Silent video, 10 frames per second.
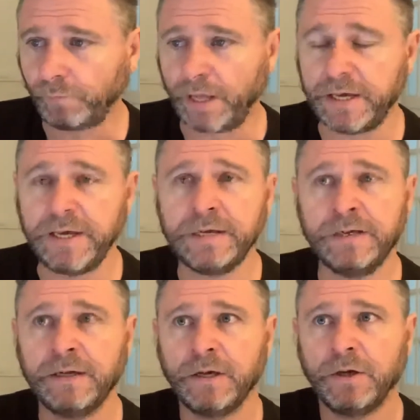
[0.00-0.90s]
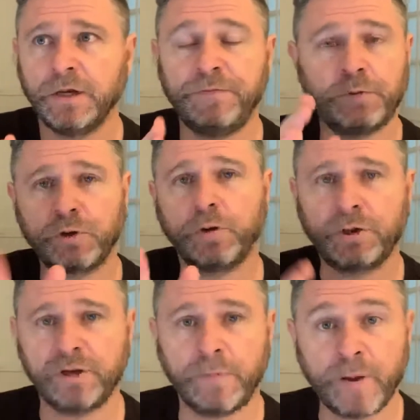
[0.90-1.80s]
if you're recording
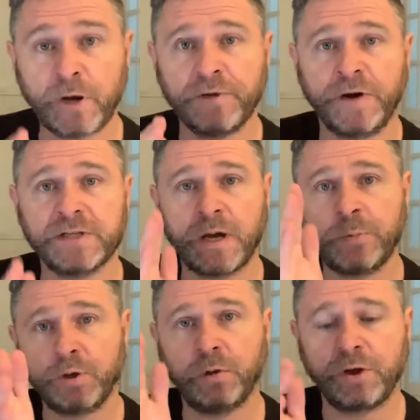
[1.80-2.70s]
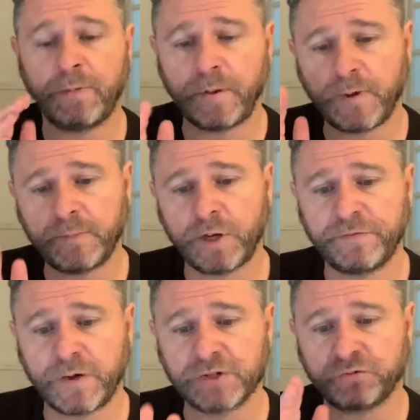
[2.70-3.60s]
on your mobile device, I'm recording on my mobile
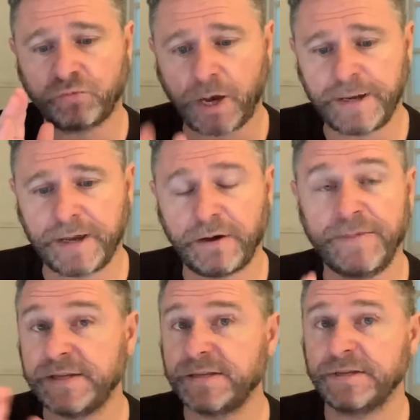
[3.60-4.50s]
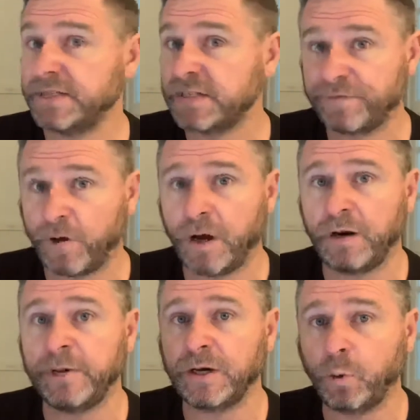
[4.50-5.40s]
device right now, and this is fine.
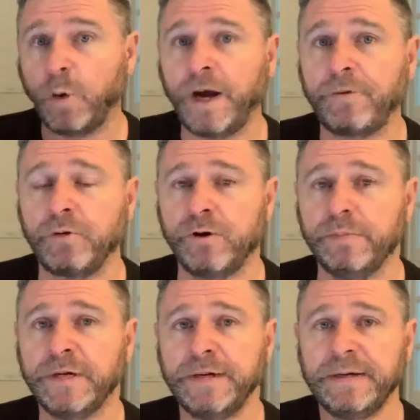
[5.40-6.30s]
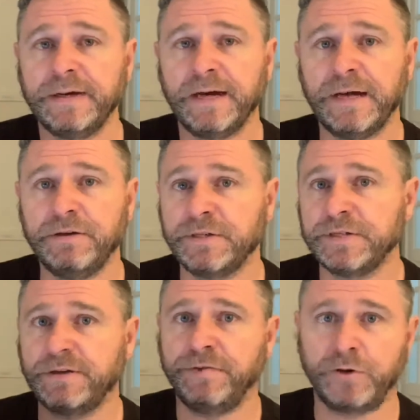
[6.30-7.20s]
I'm in a quiet room.
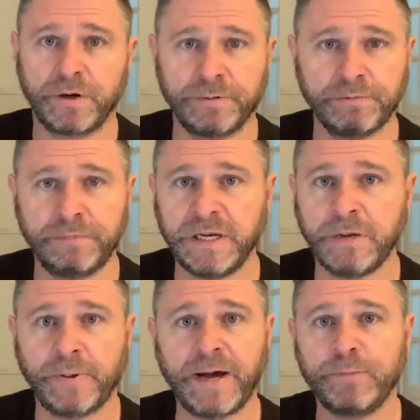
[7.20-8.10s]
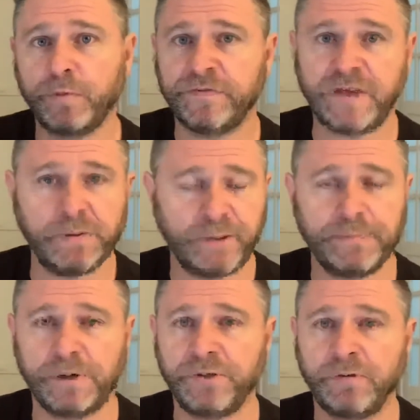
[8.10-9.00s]
If you've got a mini apartment with 10
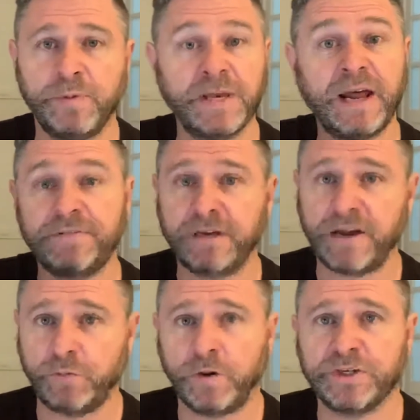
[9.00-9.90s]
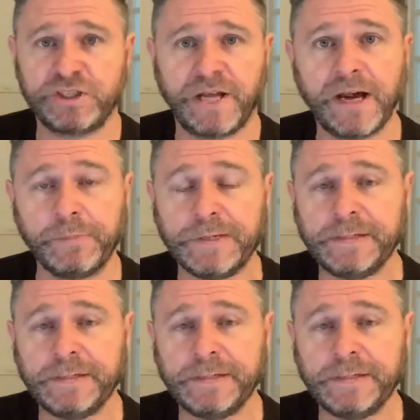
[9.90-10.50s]
people in the room, you're going to have to get everyone to shut up